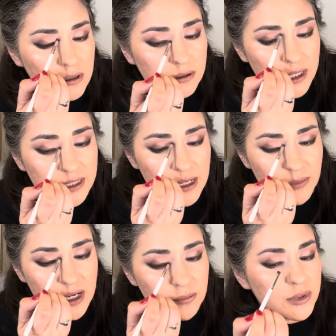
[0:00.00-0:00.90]
Okay, that
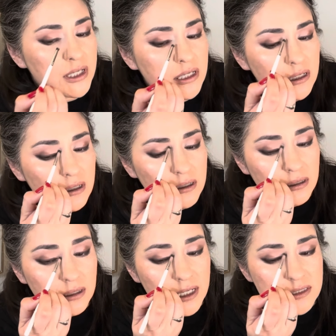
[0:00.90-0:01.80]
might be
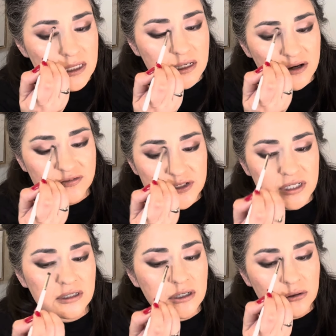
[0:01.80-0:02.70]
nice enough to
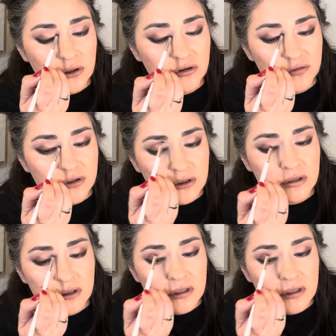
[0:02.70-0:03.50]
go over